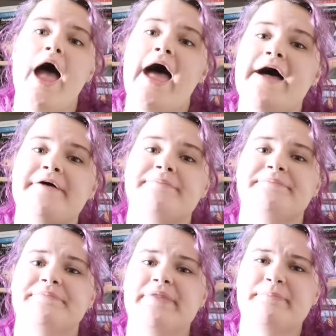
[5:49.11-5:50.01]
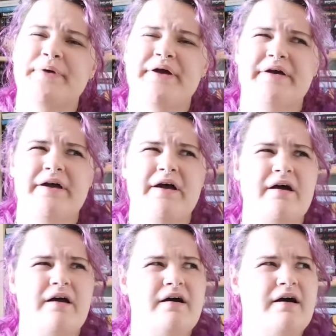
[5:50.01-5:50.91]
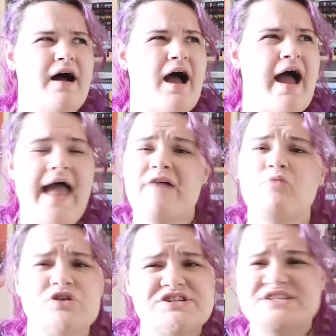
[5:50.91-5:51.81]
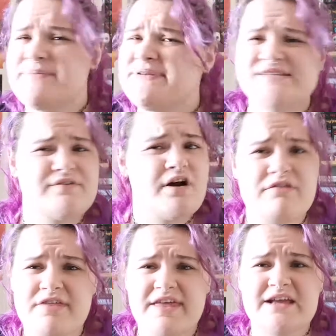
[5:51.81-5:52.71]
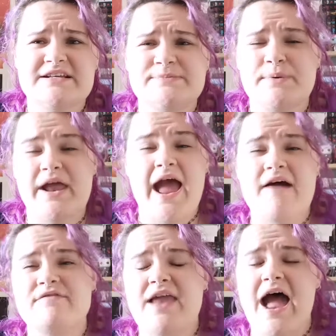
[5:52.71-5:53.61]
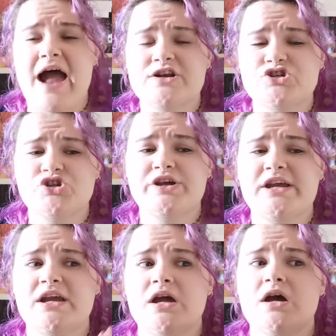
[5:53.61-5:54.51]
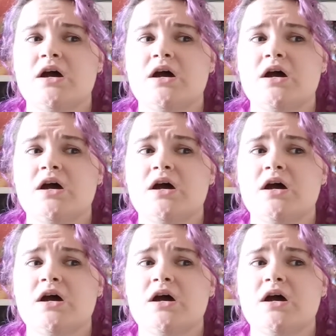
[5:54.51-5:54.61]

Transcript: But I have watched snippets of other things, but I haven't actually